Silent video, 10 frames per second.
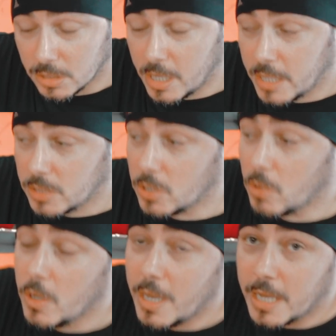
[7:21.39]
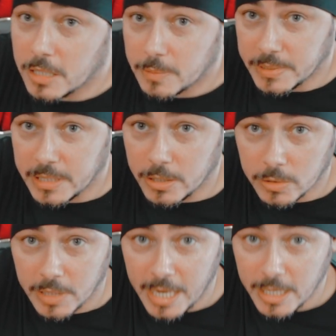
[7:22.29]
All right, so in this
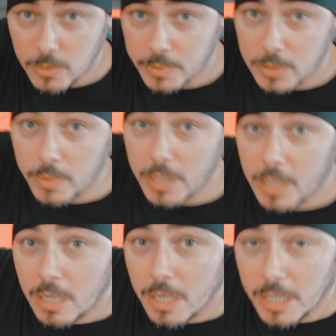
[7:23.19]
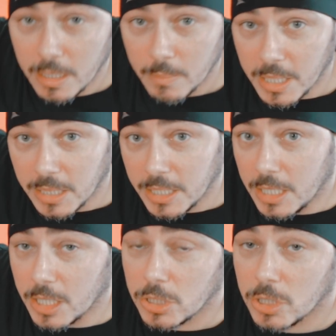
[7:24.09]
particular case, we're doing an Ip Man
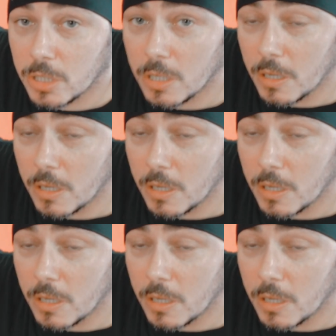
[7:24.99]
lineage.